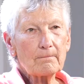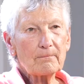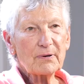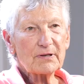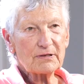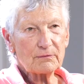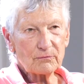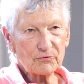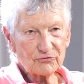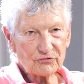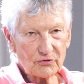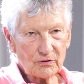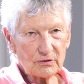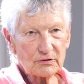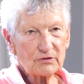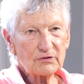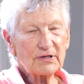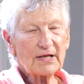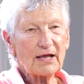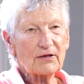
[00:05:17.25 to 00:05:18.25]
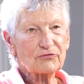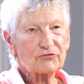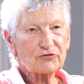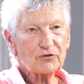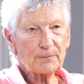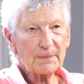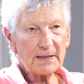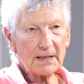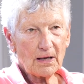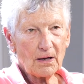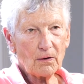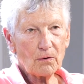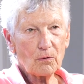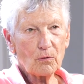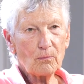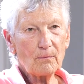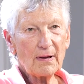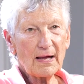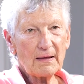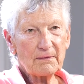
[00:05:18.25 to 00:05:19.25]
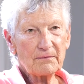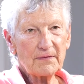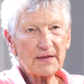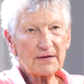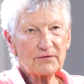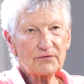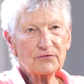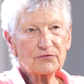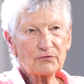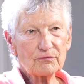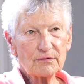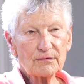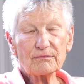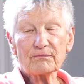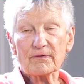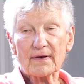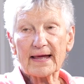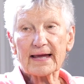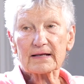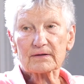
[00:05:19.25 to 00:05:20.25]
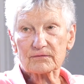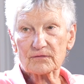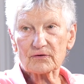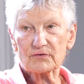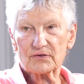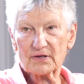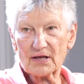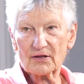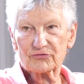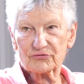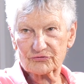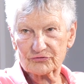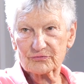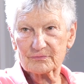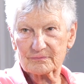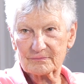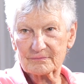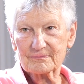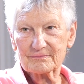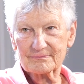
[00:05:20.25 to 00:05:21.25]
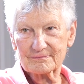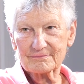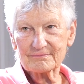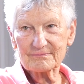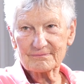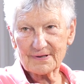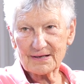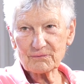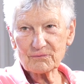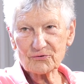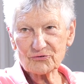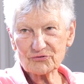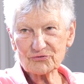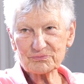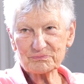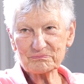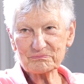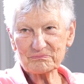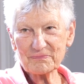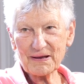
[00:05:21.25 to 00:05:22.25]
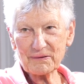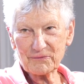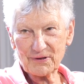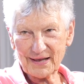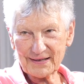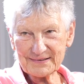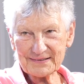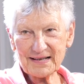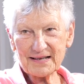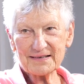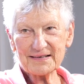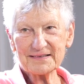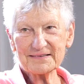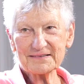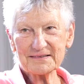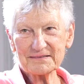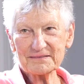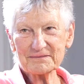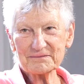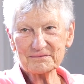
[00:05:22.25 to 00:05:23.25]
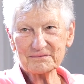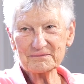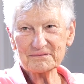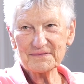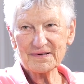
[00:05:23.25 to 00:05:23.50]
But it was good, yes, to be home and then to reflect that, yes, it was, I'd done it, and